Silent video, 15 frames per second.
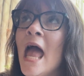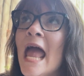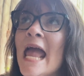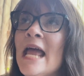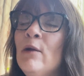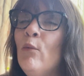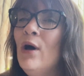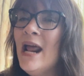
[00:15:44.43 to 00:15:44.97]

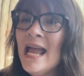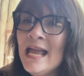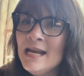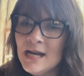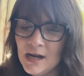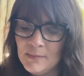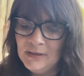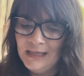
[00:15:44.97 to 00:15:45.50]
And what I
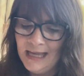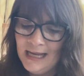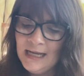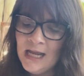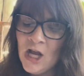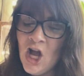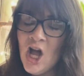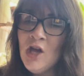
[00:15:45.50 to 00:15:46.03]
ended up
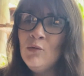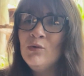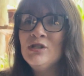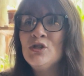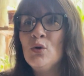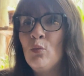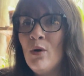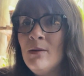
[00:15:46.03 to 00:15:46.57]
landing on
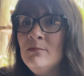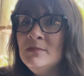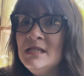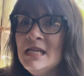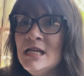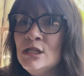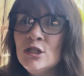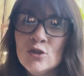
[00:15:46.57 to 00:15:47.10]
was the
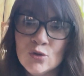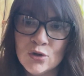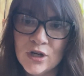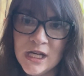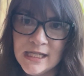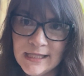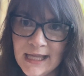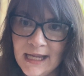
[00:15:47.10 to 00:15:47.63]
Whimsy
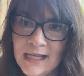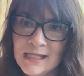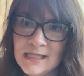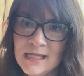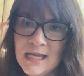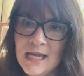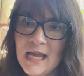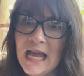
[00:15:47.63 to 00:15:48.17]
Stories
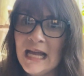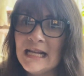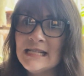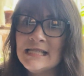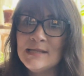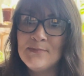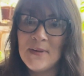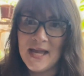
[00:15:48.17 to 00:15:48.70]
Legacy
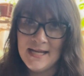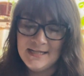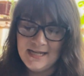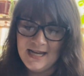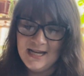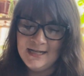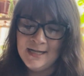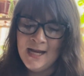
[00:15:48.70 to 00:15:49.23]

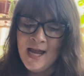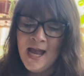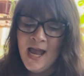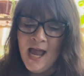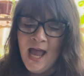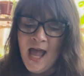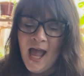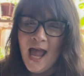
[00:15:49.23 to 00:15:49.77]
Expanded.
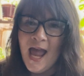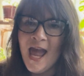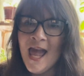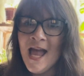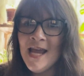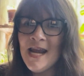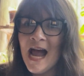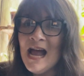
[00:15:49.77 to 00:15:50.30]

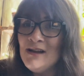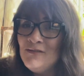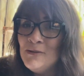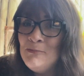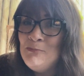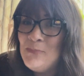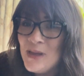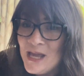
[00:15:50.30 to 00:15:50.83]
And I have
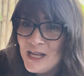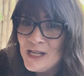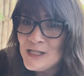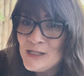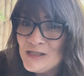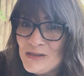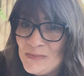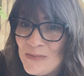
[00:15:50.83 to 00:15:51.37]
a big
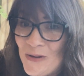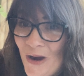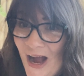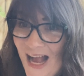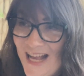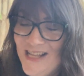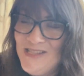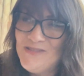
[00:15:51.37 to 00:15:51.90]

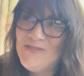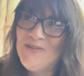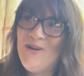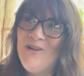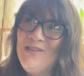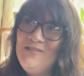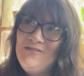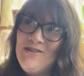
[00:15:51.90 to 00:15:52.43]
surprise for
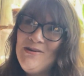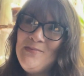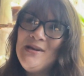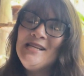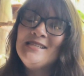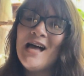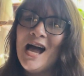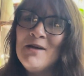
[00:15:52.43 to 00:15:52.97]
all of you
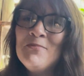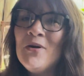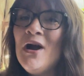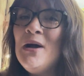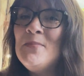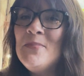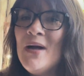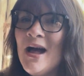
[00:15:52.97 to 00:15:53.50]
because I
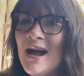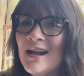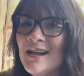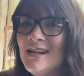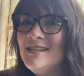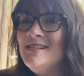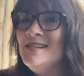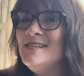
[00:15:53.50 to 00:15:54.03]
brought back
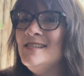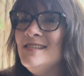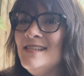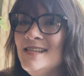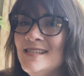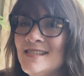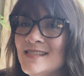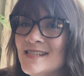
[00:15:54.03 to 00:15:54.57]
a
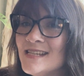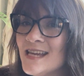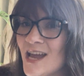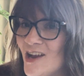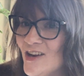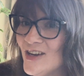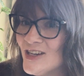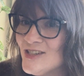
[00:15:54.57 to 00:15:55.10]
deceased
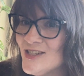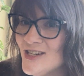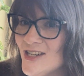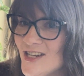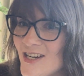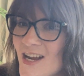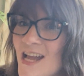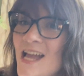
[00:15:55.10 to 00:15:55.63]

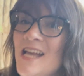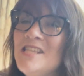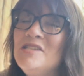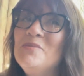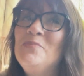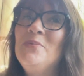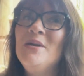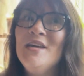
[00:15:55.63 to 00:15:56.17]
character
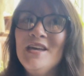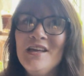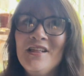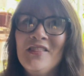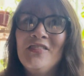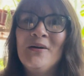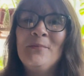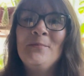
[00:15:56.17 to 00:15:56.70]
to
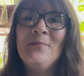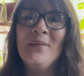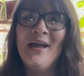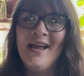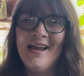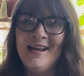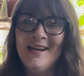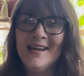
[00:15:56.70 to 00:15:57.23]
be the
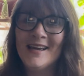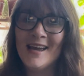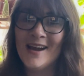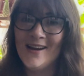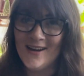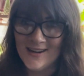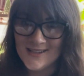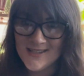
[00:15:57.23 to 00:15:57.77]
main
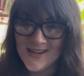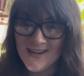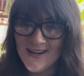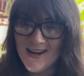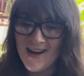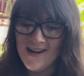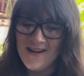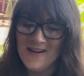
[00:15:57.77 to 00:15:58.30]

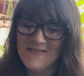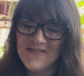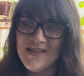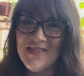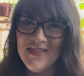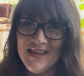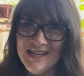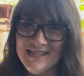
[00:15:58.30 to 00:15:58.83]
character
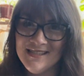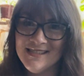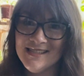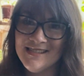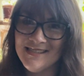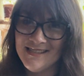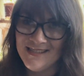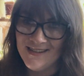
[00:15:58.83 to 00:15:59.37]
of this
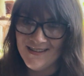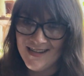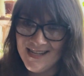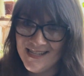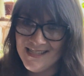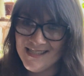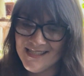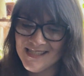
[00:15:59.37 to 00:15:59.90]

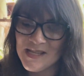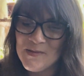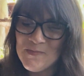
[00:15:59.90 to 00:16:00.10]
series.